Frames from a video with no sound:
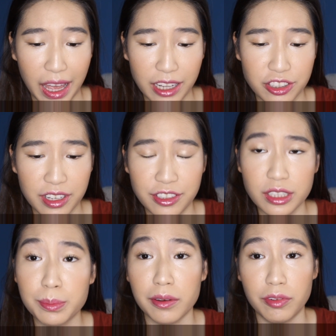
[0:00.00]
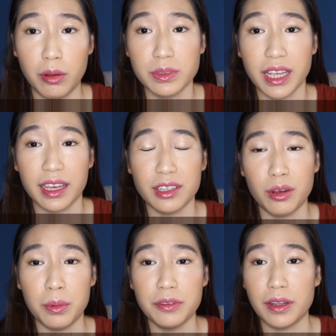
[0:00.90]
Actually just performs like a
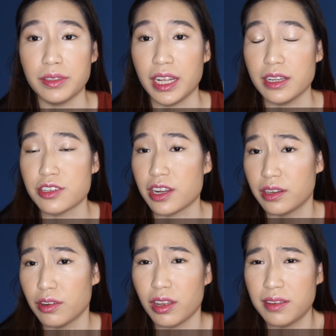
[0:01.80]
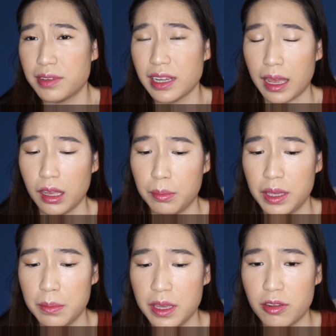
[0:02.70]
normal foundation, not even like a
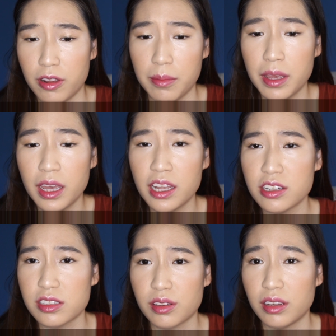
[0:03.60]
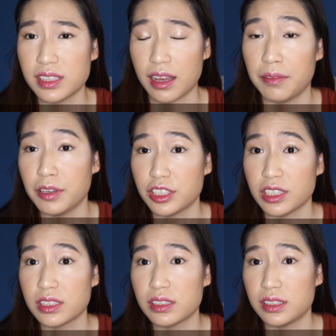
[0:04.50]
BB cream, just because the coverage
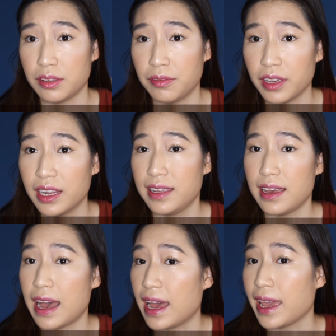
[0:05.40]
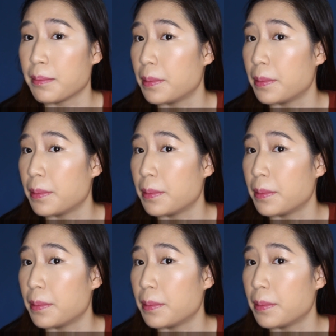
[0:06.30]
is severely high.